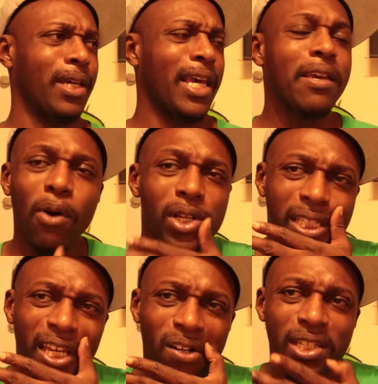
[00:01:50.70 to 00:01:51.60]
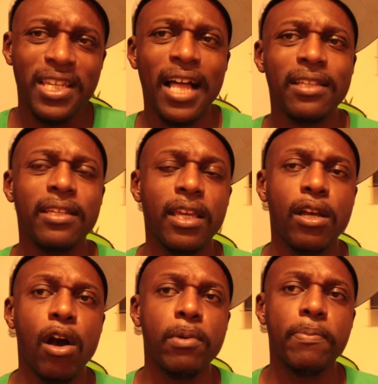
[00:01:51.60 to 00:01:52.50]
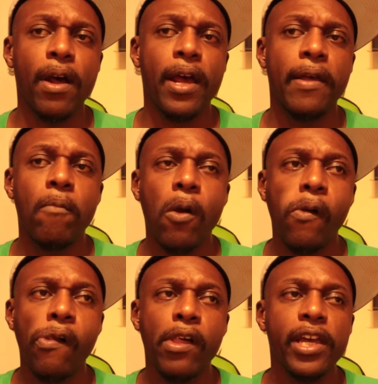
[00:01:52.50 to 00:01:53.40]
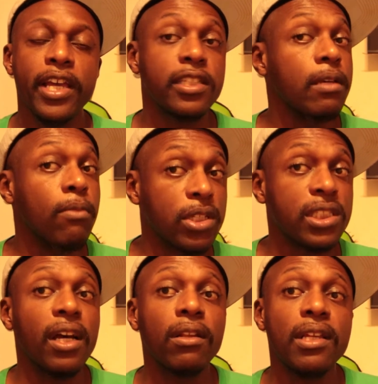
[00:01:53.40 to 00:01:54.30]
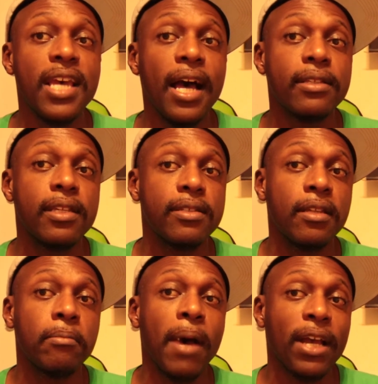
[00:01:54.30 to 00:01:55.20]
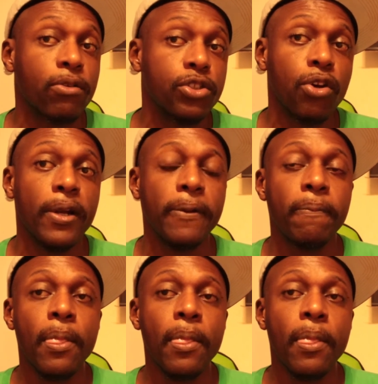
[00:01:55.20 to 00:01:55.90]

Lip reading: He more skilled and talented than Kobe Bryant. Is he more skilled and talented than Michael Jordan?